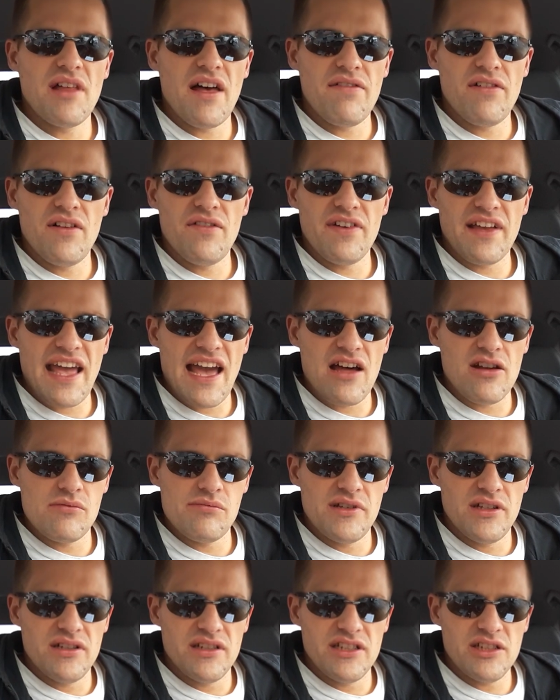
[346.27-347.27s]
level of
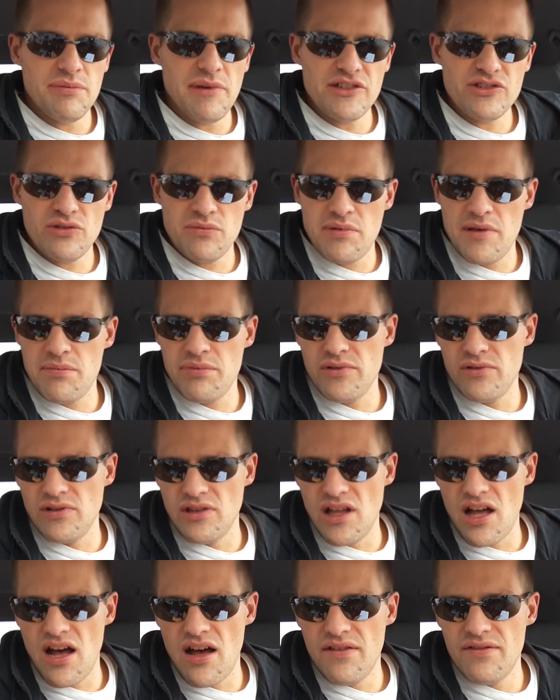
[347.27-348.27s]
accountability, especially people you
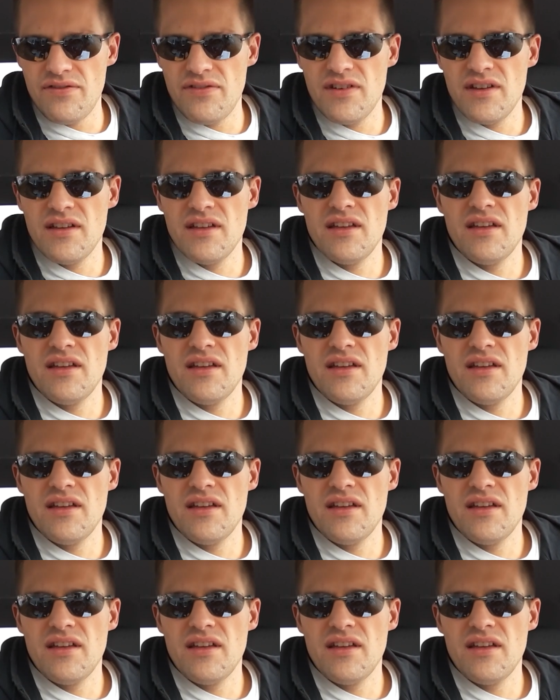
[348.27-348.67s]
love,